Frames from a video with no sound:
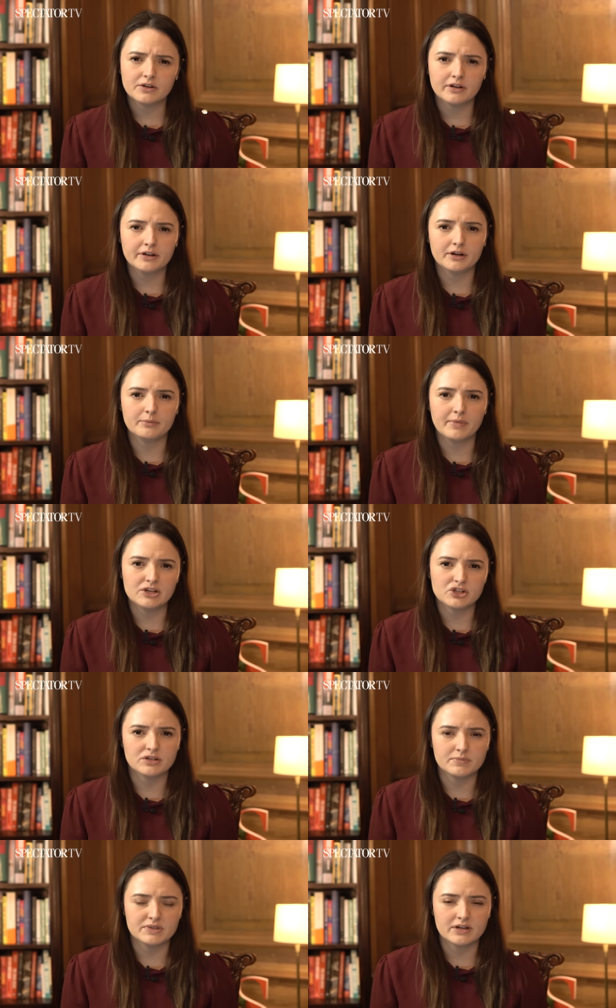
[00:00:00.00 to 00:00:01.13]
earlier
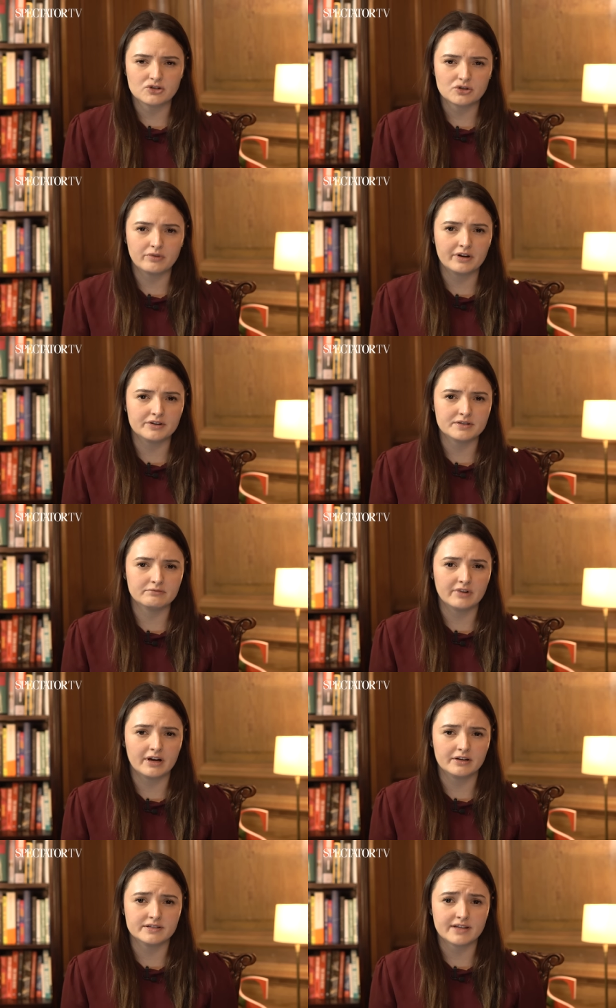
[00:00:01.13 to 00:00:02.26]
mentioned potential runners and
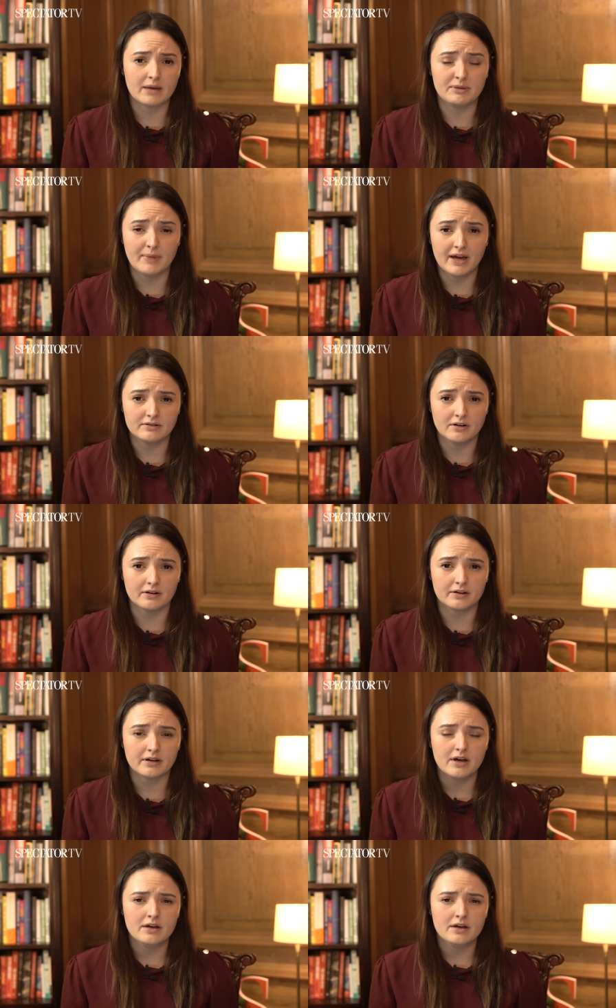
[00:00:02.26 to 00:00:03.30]
riders Kemi Badenoch